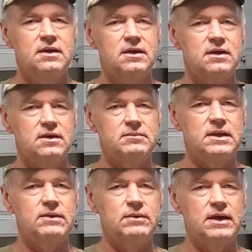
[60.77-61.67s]

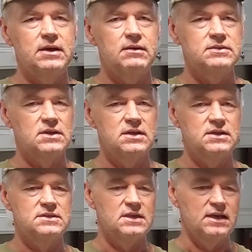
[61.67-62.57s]
Anyway, I was on
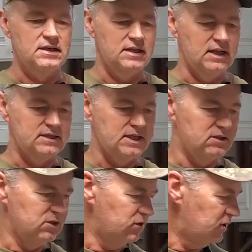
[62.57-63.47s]
his site and I
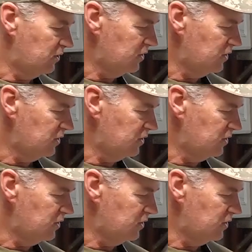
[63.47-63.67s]
downloaded a